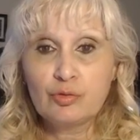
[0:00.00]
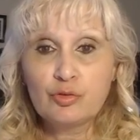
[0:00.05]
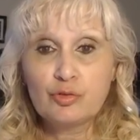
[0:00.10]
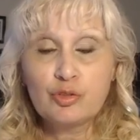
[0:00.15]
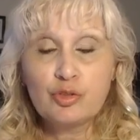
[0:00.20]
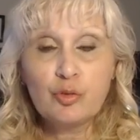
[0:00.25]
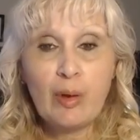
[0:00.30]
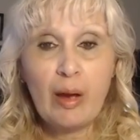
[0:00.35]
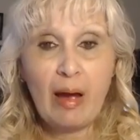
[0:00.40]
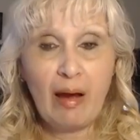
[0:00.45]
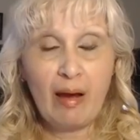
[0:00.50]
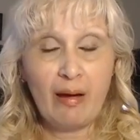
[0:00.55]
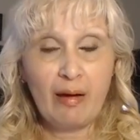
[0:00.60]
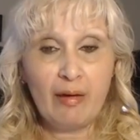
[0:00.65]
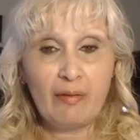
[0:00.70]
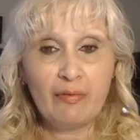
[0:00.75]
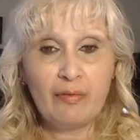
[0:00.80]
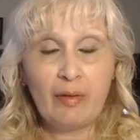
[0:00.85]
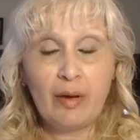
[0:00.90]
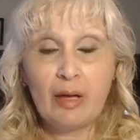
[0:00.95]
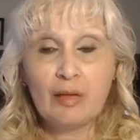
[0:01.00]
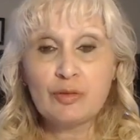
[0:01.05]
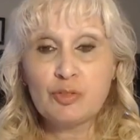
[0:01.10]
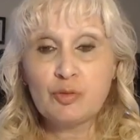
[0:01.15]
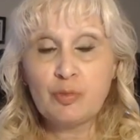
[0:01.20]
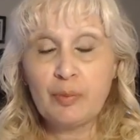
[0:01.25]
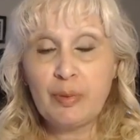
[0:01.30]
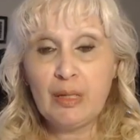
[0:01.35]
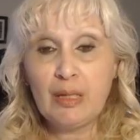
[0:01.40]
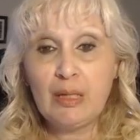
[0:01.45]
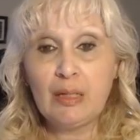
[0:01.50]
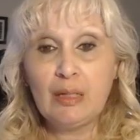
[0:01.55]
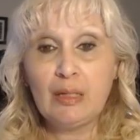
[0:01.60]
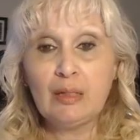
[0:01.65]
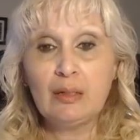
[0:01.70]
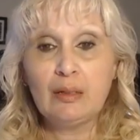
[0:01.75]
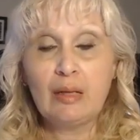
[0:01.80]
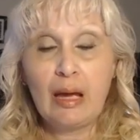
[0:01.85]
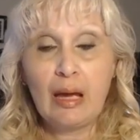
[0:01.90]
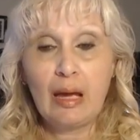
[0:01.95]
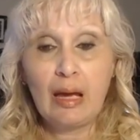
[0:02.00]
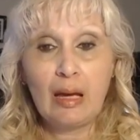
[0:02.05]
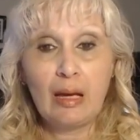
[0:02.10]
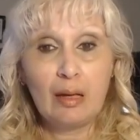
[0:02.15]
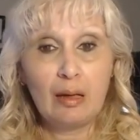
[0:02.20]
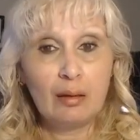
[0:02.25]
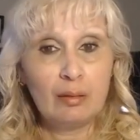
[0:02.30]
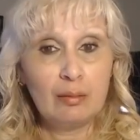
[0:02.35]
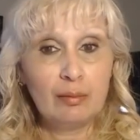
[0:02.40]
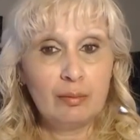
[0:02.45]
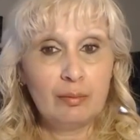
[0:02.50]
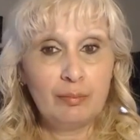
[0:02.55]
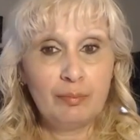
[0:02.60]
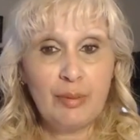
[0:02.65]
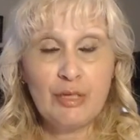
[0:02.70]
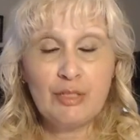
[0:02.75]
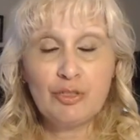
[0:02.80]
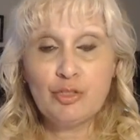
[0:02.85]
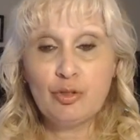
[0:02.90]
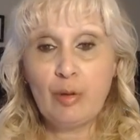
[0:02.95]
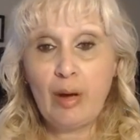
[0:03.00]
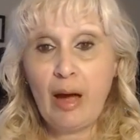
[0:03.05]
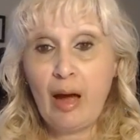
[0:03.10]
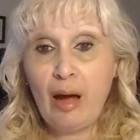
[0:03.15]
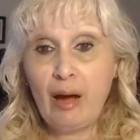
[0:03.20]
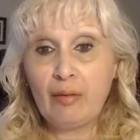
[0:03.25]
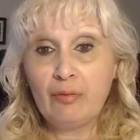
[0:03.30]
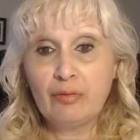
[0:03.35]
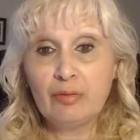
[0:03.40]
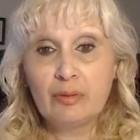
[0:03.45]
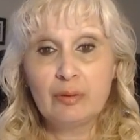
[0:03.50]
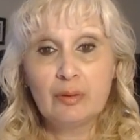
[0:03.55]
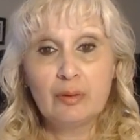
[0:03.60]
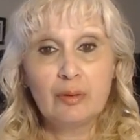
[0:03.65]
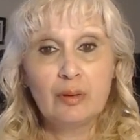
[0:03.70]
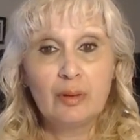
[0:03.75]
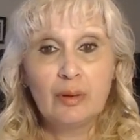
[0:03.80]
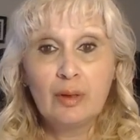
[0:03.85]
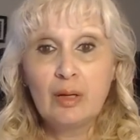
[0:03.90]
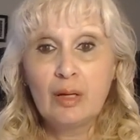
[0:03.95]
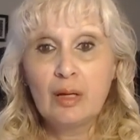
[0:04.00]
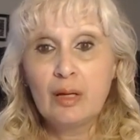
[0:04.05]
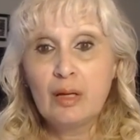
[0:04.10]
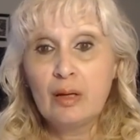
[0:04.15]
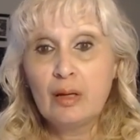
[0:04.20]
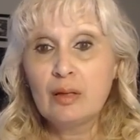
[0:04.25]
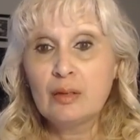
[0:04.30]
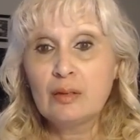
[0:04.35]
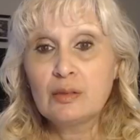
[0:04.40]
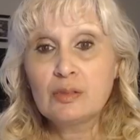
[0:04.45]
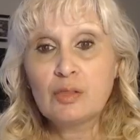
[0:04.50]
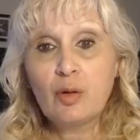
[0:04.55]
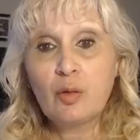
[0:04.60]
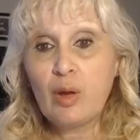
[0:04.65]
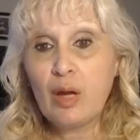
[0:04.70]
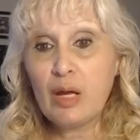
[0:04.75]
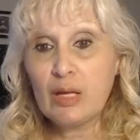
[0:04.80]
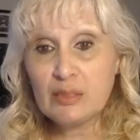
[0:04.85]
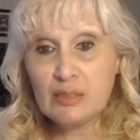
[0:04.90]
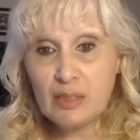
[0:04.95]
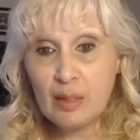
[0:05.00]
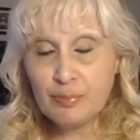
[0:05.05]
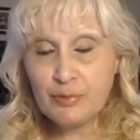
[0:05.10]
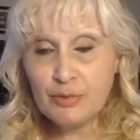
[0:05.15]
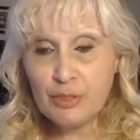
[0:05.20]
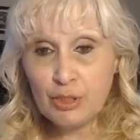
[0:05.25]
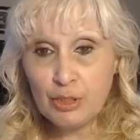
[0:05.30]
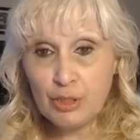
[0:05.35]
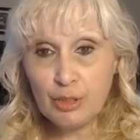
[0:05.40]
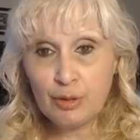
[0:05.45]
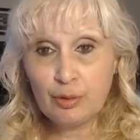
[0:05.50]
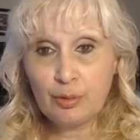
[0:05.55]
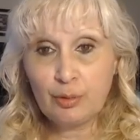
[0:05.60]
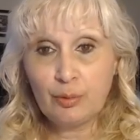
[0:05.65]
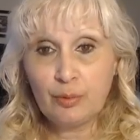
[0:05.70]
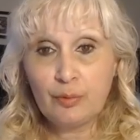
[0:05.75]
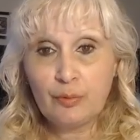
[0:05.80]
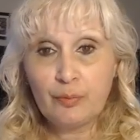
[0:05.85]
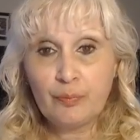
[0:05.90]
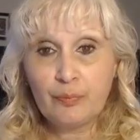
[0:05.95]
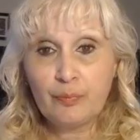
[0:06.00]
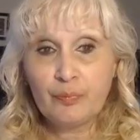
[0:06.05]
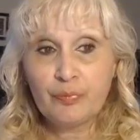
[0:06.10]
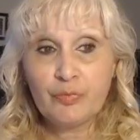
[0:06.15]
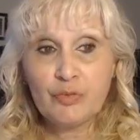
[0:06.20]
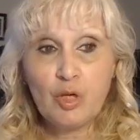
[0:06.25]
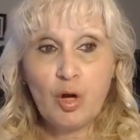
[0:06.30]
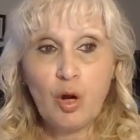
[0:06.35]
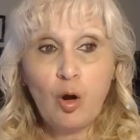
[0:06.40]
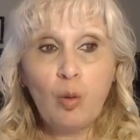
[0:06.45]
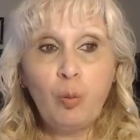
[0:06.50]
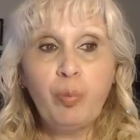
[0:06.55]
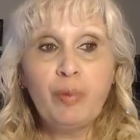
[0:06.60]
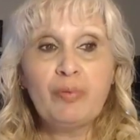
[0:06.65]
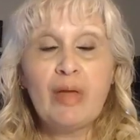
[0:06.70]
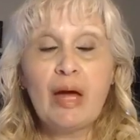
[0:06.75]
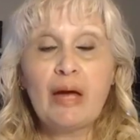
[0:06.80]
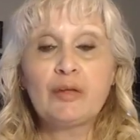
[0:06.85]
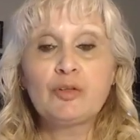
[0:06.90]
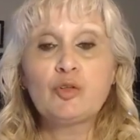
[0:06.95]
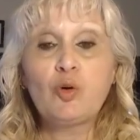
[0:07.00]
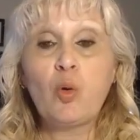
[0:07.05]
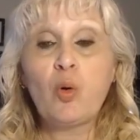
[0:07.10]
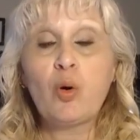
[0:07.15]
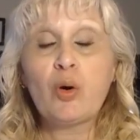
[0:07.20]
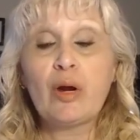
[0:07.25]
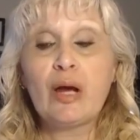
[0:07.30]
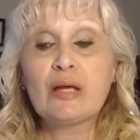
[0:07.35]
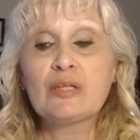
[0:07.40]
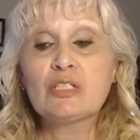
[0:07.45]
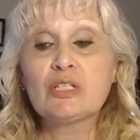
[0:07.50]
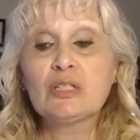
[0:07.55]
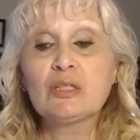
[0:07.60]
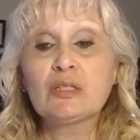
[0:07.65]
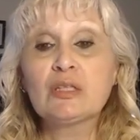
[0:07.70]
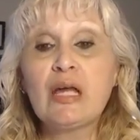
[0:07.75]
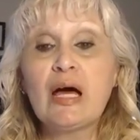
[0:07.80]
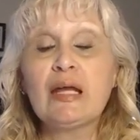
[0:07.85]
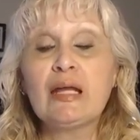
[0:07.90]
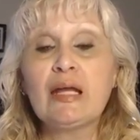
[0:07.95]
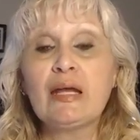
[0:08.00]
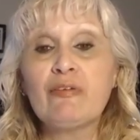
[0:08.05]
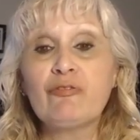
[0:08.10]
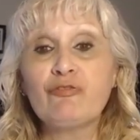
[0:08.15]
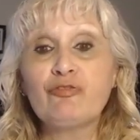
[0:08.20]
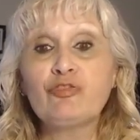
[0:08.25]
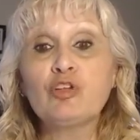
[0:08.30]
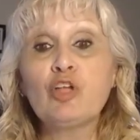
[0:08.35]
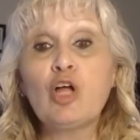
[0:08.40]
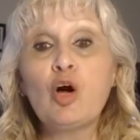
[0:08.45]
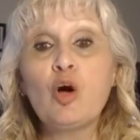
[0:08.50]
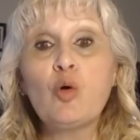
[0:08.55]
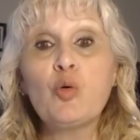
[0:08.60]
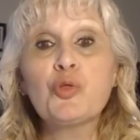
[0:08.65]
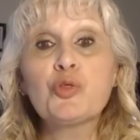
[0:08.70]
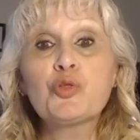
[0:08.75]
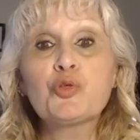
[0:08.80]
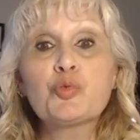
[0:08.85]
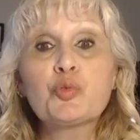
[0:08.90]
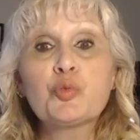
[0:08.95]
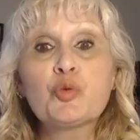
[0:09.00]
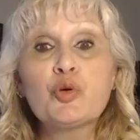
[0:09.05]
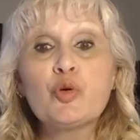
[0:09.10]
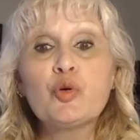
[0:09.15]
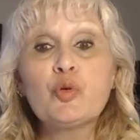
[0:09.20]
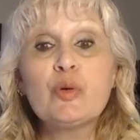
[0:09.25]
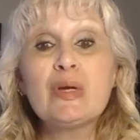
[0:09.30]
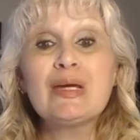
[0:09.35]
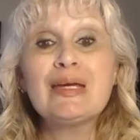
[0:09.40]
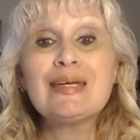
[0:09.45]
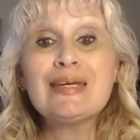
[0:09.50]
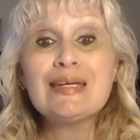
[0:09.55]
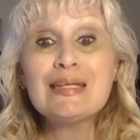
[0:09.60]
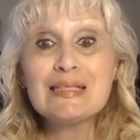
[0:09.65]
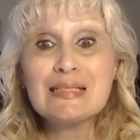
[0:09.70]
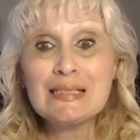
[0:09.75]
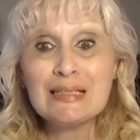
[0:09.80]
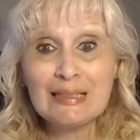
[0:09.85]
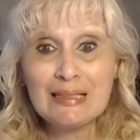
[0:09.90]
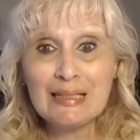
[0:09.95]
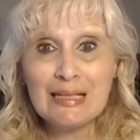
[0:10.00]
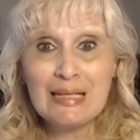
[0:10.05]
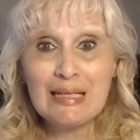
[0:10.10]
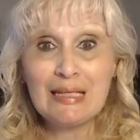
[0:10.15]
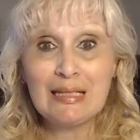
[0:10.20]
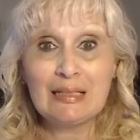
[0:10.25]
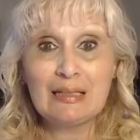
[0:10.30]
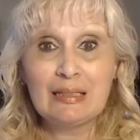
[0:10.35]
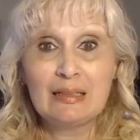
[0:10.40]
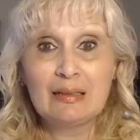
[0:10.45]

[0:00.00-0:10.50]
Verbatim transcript: to have and to be, be to have. So it's up to you to open that door and to let it flow through easily.